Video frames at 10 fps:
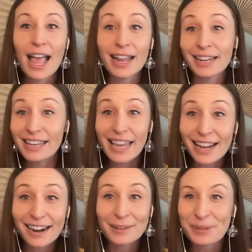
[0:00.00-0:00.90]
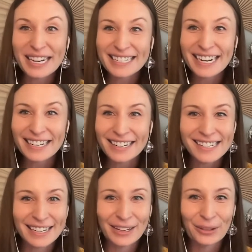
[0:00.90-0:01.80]
And he cannot be contained in a
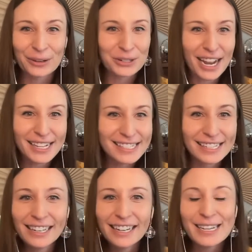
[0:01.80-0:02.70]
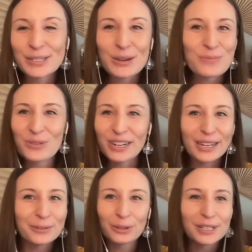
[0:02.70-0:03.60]
singular address. His community
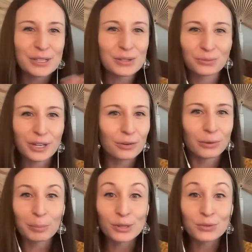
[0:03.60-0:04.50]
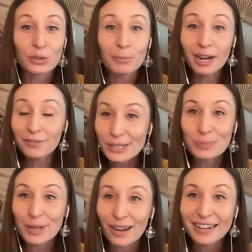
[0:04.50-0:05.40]
influence, ripples through the
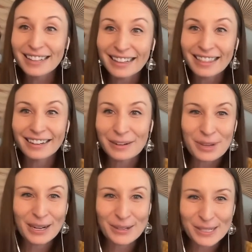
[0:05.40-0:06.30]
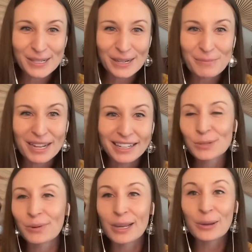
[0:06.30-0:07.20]
metaverse beyond the Ethereum ecosystem. And
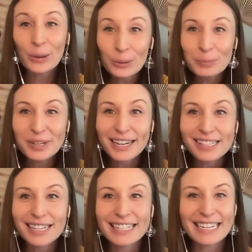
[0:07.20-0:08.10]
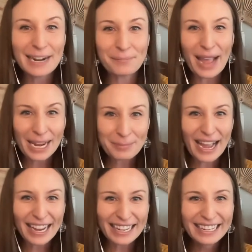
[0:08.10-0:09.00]
that's why Coop needs a data
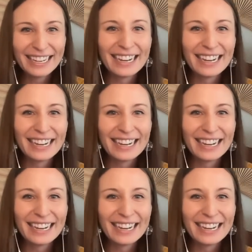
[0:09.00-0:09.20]
backpack,